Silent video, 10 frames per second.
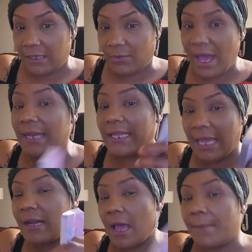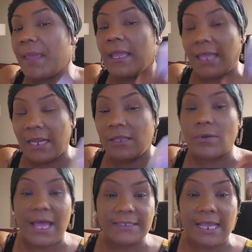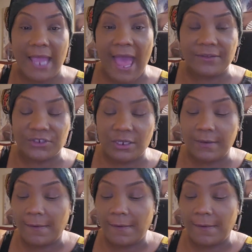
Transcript: You got to get up and get it. You got to take action.